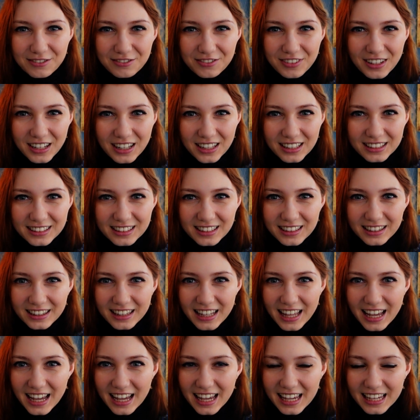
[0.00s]
felt
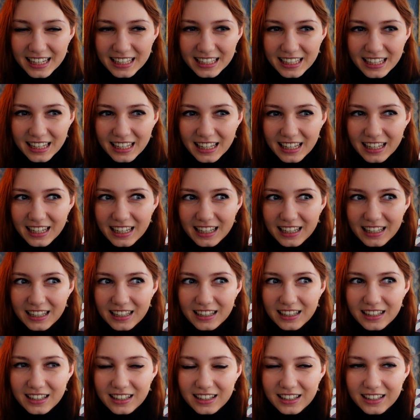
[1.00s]
like
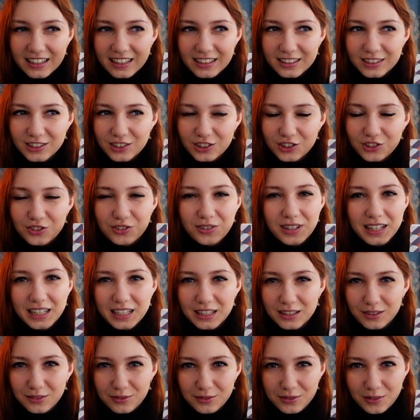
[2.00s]

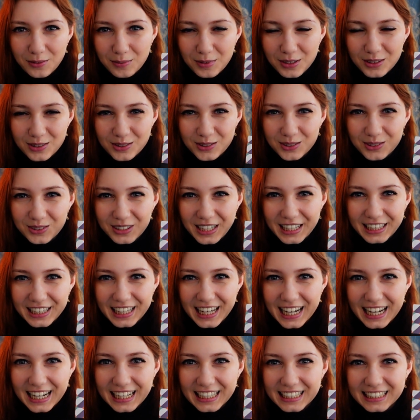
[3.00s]
straying from the
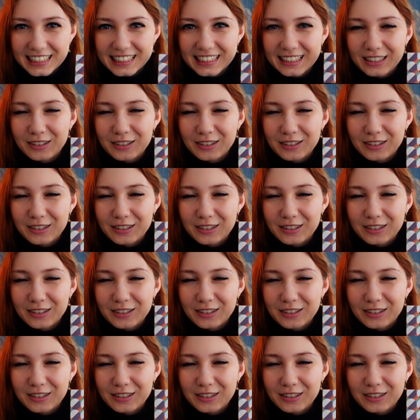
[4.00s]
storyline?